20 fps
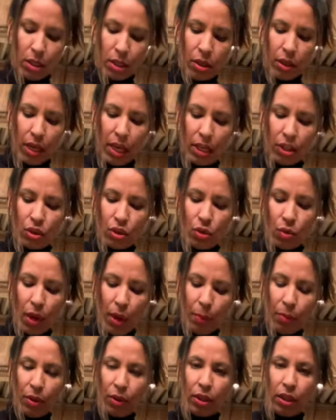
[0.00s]
Okay, so
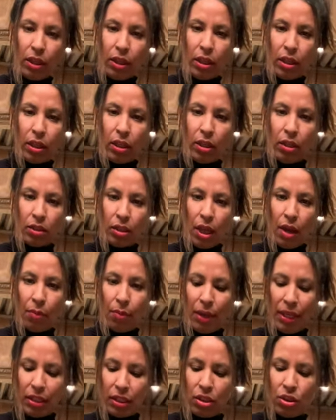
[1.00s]
I'll
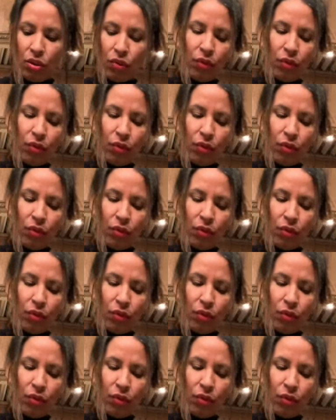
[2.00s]
mix the two